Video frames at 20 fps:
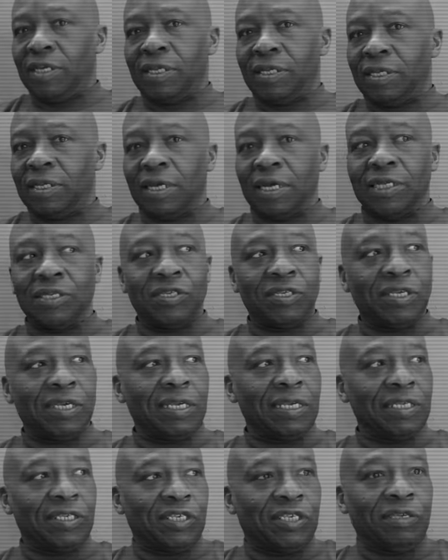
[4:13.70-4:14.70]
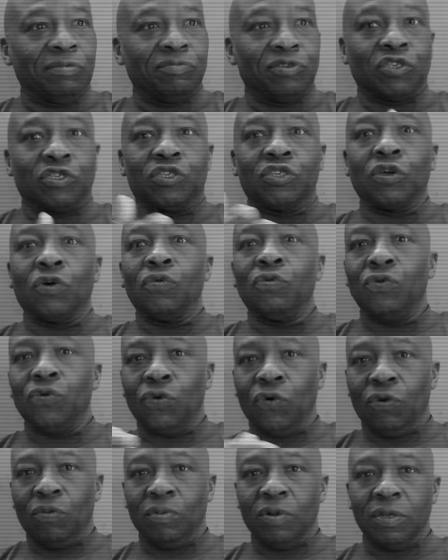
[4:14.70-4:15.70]
it. It seems so
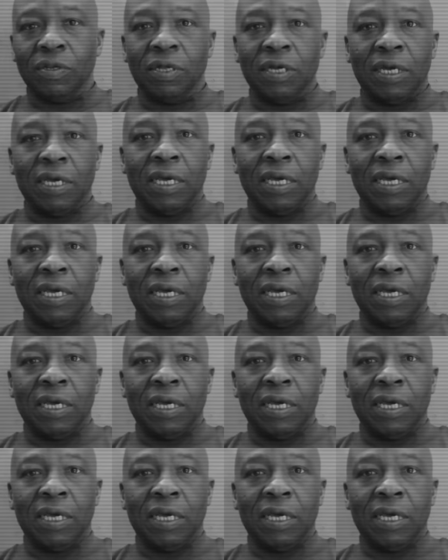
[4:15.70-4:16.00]
normal.